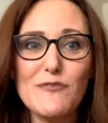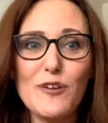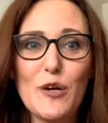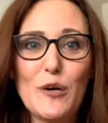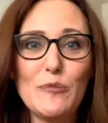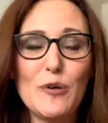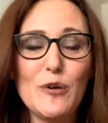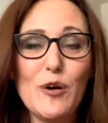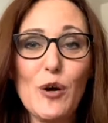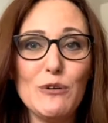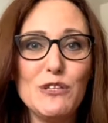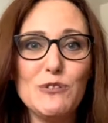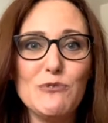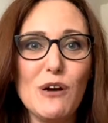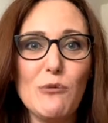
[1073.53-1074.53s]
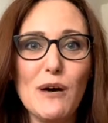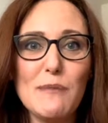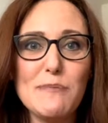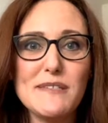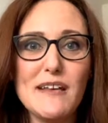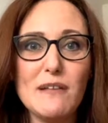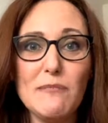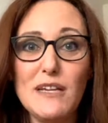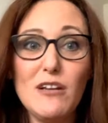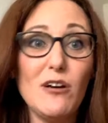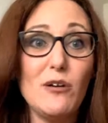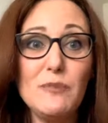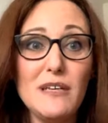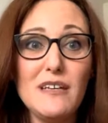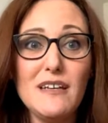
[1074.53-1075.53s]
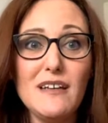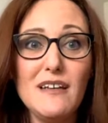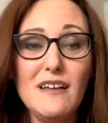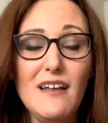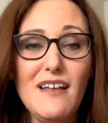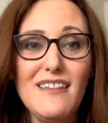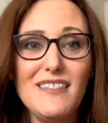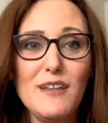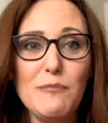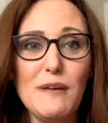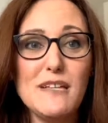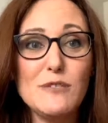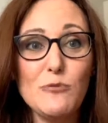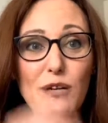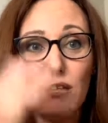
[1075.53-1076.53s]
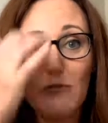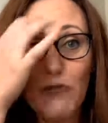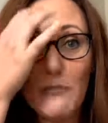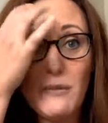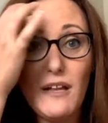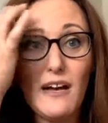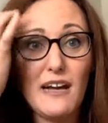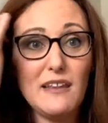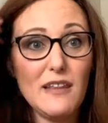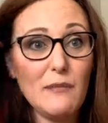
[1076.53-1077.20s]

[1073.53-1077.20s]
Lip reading: for whom going to a website may not be the best way to apply.